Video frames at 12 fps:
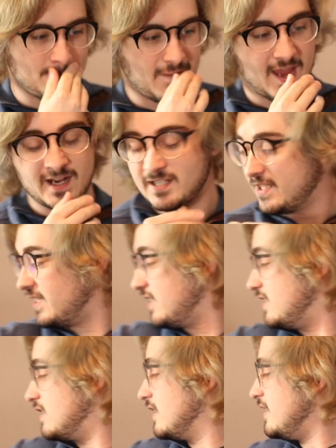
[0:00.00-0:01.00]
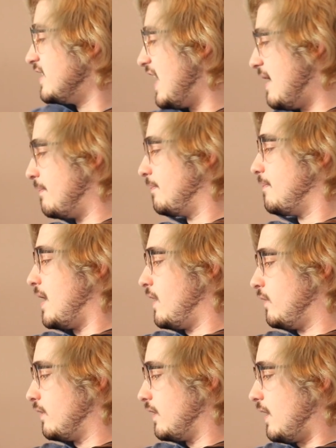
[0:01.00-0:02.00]
Yeah, because this came
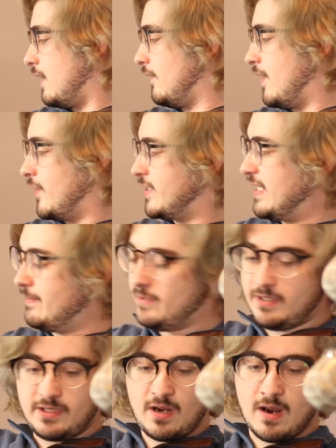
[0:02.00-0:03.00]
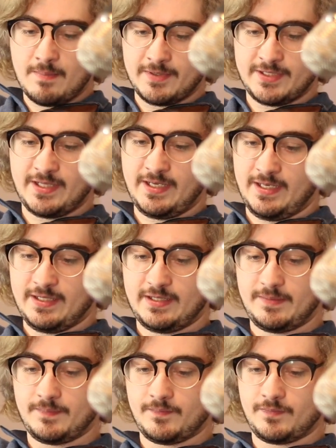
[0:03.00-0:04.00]
out around the same time as these.